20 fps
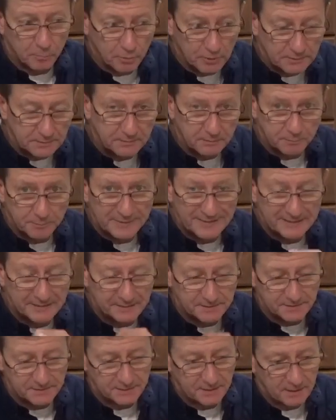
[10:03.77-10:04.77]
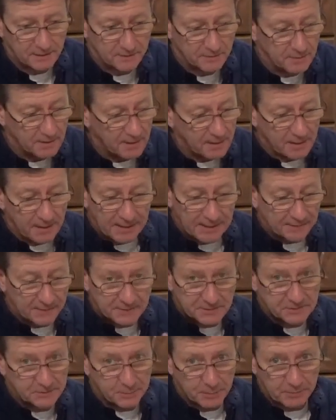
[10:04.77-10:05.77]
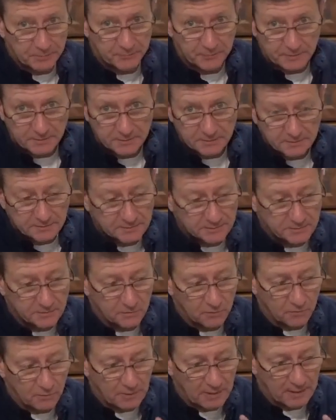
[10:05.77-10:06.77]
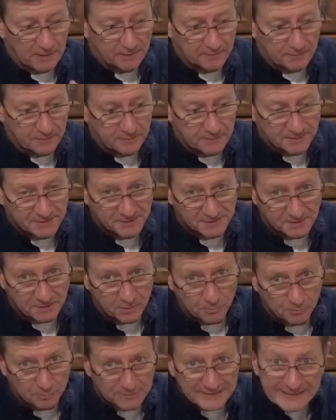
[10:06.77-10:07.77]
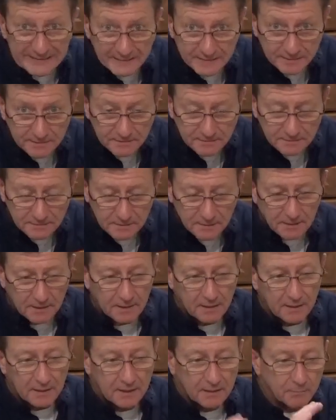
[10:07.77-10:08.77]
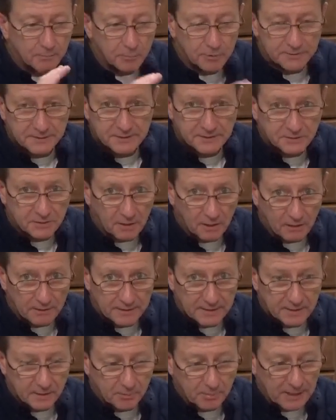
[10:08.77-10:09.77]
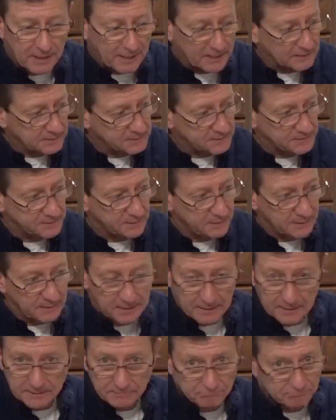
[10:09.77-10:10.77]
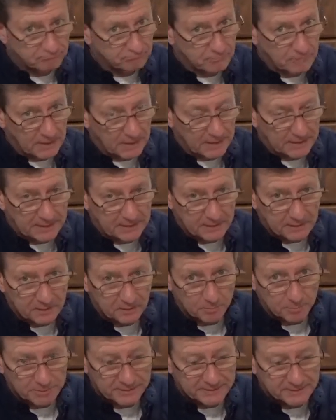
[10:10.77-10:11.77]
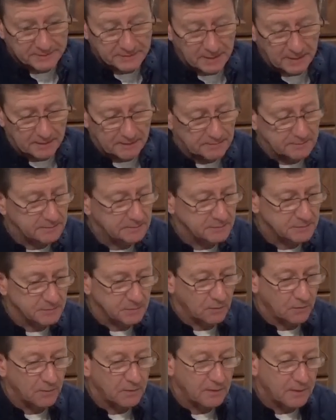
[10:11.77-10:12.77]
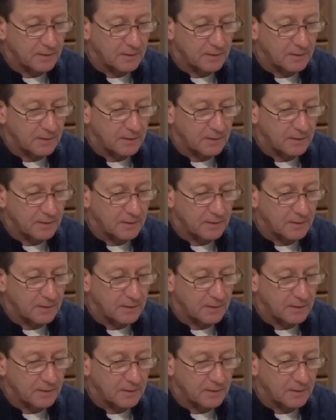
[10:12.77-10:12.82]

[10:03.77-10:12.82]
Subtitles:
put pieces together, and this is perfect. So this is complete. put this all in the box, and I got a complete set. So